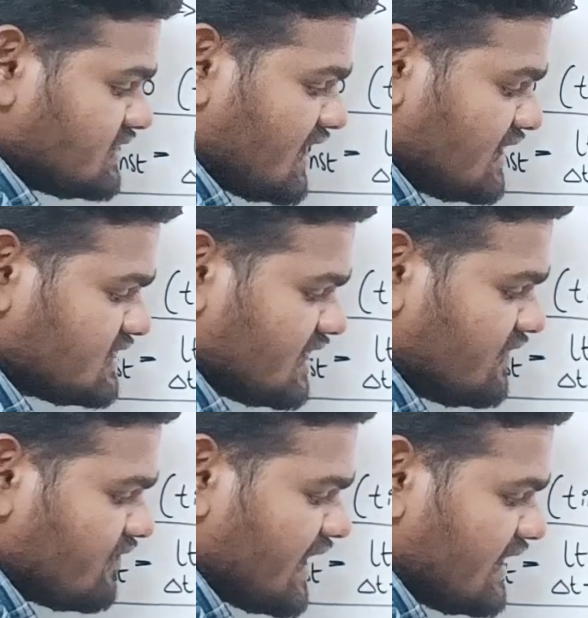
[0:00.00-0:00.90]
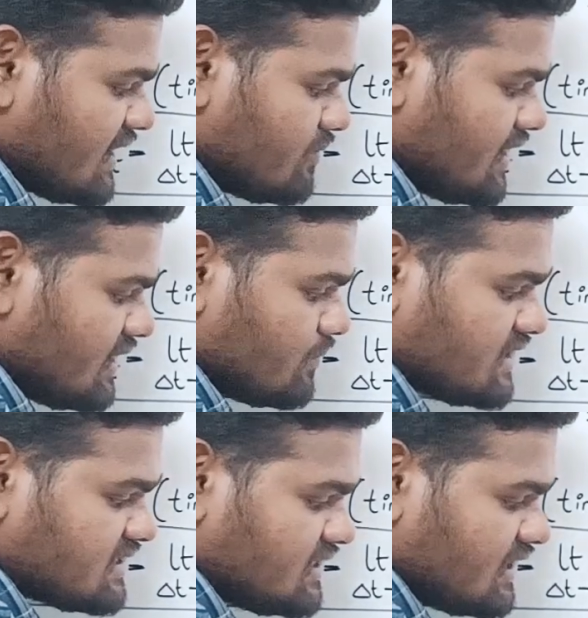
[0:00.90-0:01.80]
Change in y can be
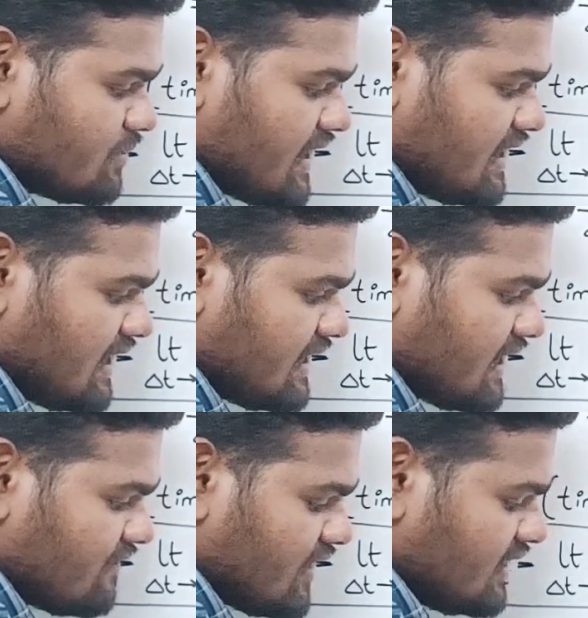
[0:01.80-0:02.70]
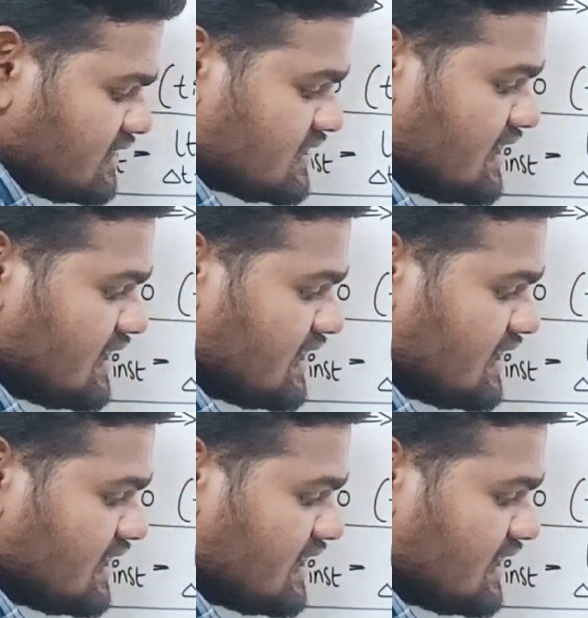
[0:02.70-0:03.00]
represented by delta y.